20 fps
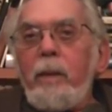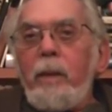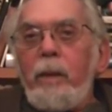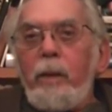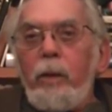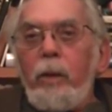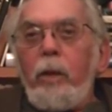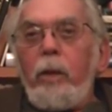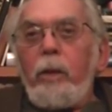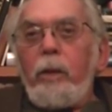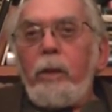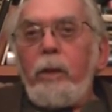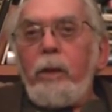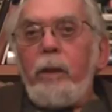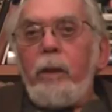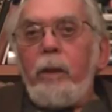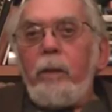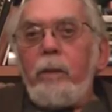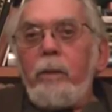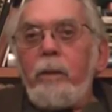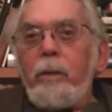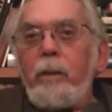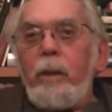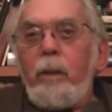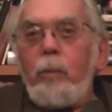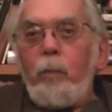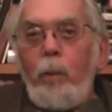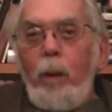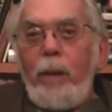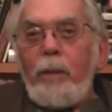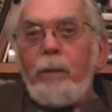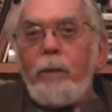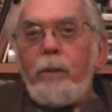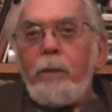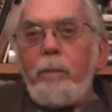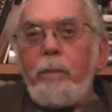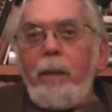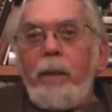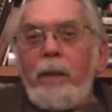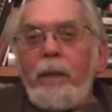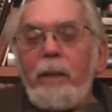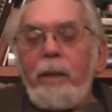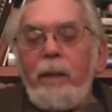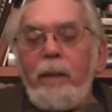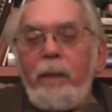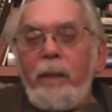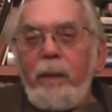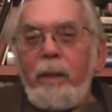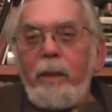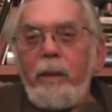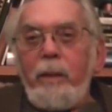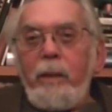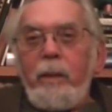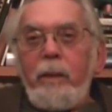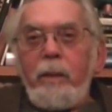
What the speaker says: an earlier and weathered megalithic